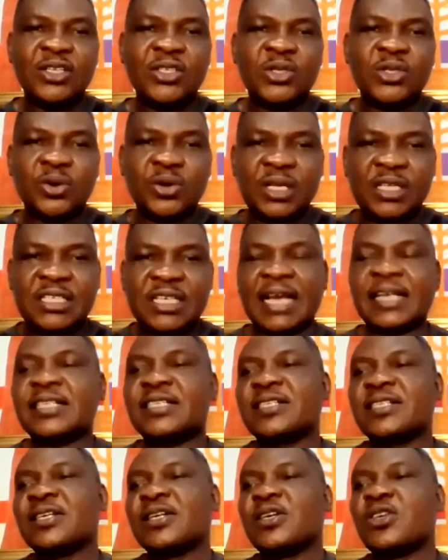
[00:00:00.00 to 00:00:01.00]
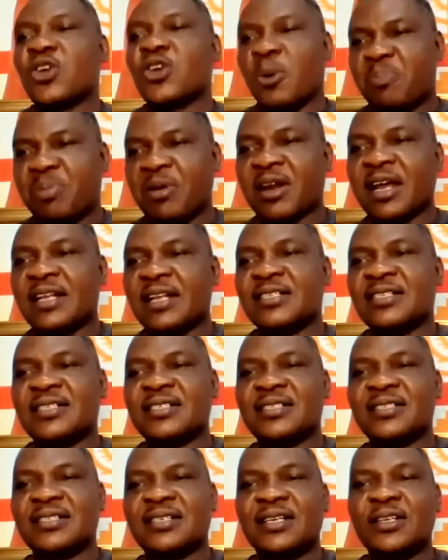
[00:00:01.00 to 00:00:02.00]
to reject your
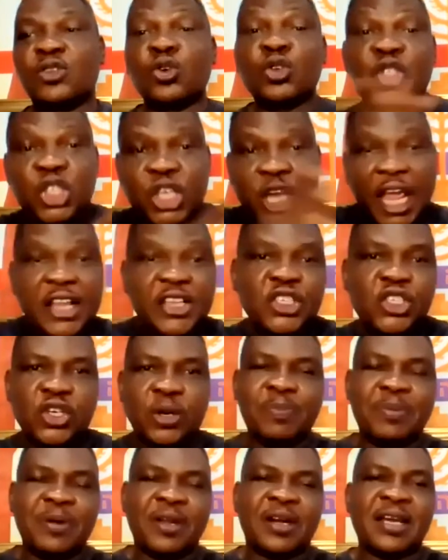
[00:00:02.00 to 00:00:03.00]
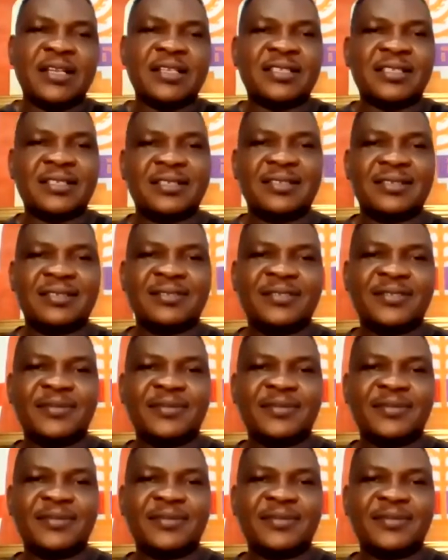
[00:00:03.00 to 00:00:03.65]
parents, to change your parents.